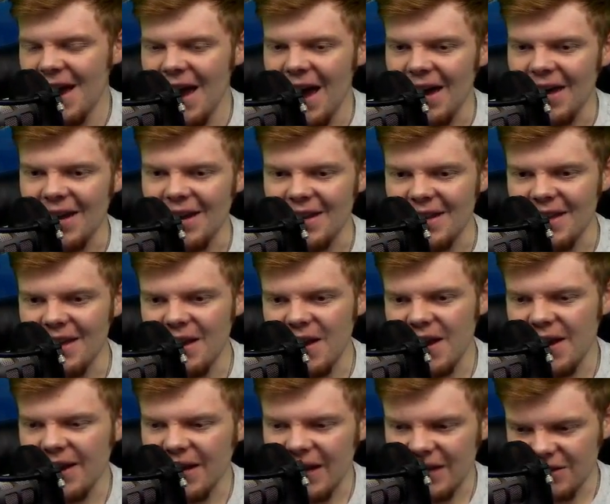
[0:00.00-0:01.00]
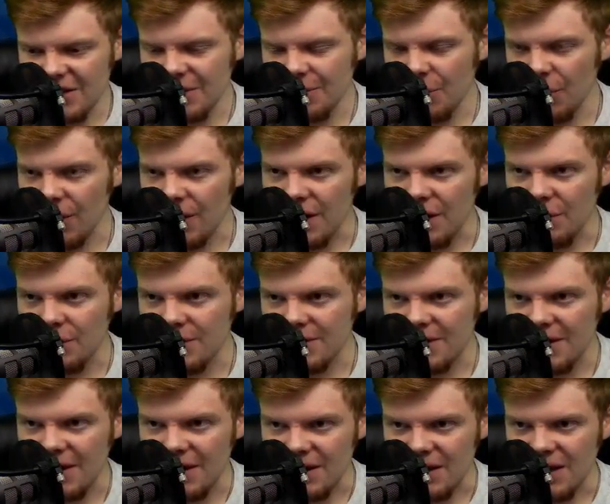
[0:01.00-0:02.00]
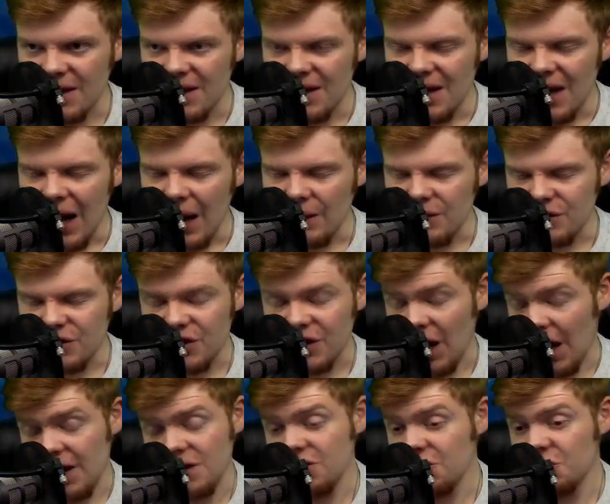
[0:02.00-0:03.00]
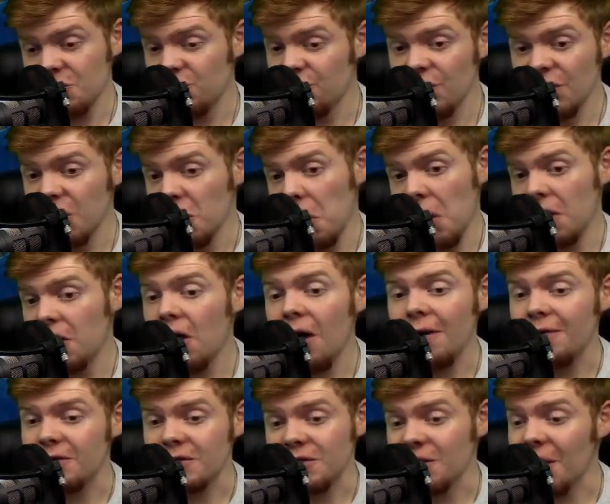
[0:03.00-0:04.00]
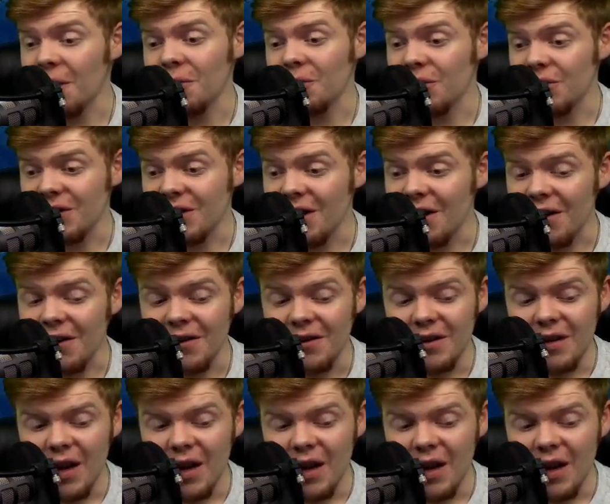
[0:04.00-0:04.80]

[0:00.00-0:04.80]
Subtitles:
And it got to the point, it was like, I was just like, I just really want coffee, so I don't really care.